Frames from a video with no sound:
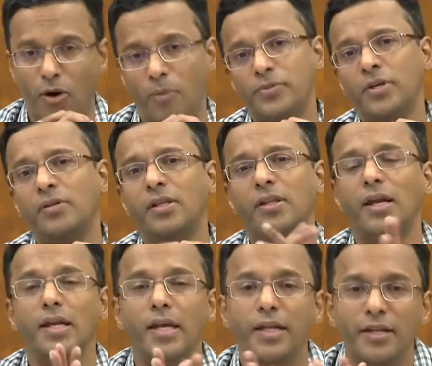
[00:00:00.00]
observe that the
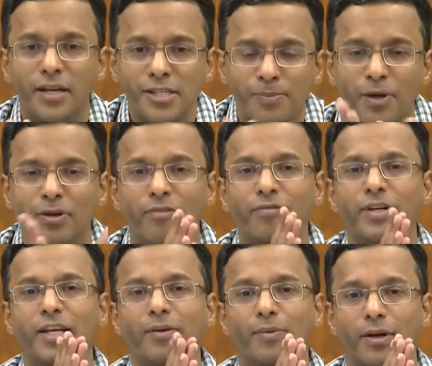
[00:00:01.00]
linear span of
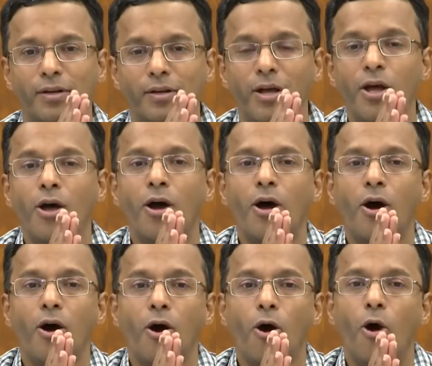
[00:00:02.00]
D1
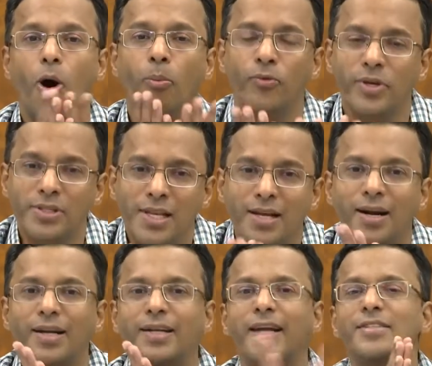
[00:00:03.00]
obviously
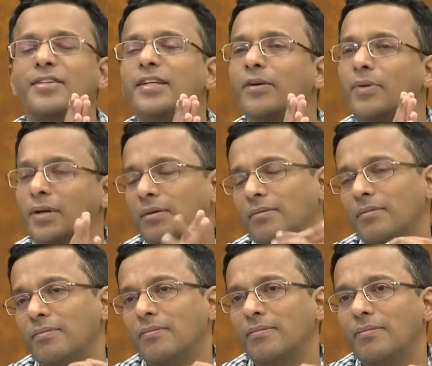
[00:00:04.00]
contains D1.
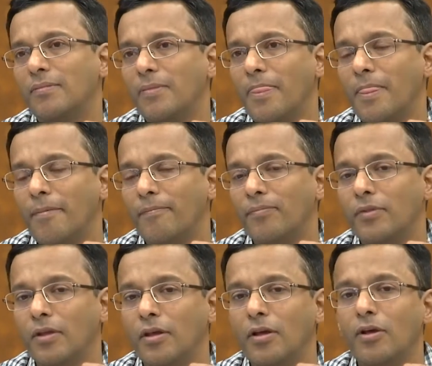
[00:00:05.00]

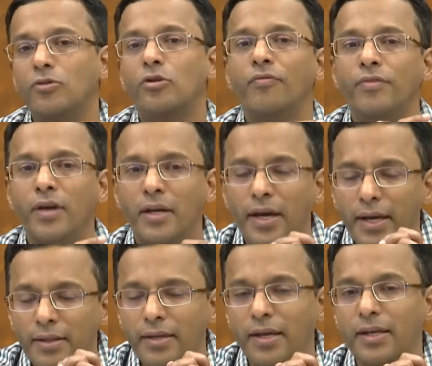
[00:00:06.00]
So we are
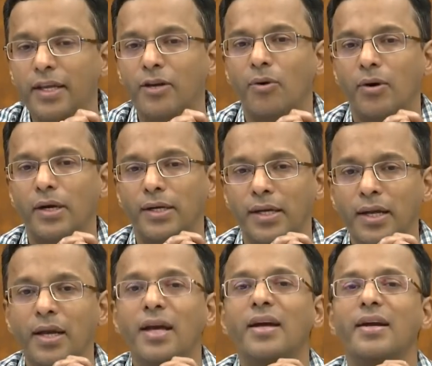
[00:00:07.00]
getting the
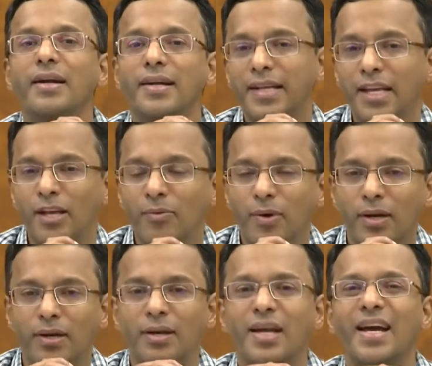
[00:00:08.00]
inequality
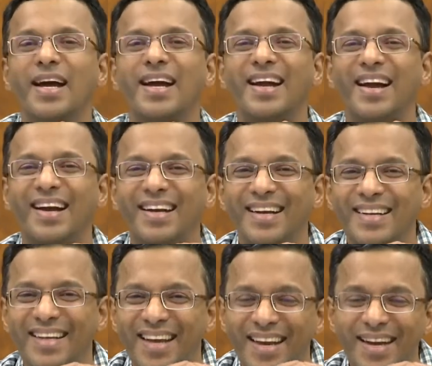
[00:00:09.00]
D1
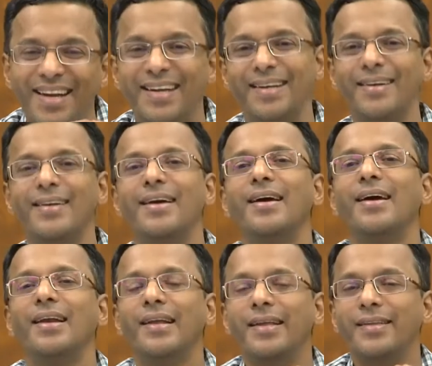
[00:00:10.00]
contained in
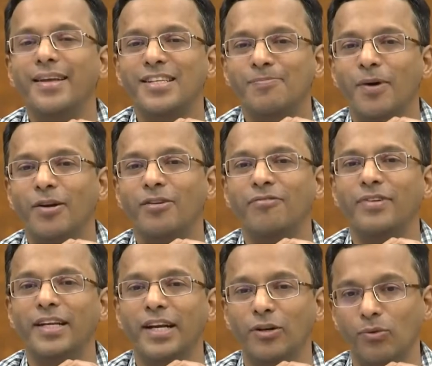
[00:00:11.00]
linear span of
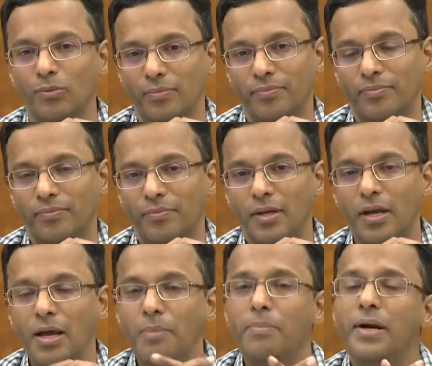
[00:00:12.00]
D2.
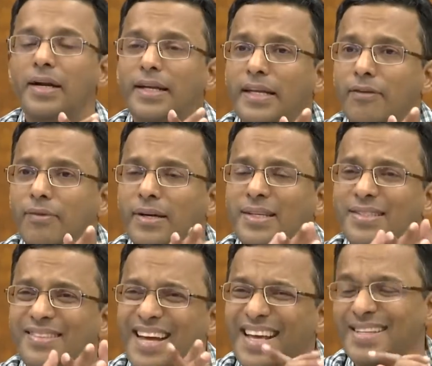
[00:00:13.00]
But D1 is
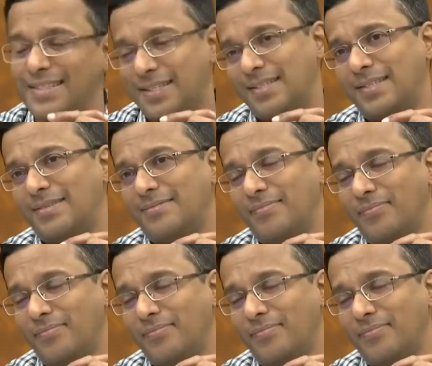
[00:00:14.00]
dense.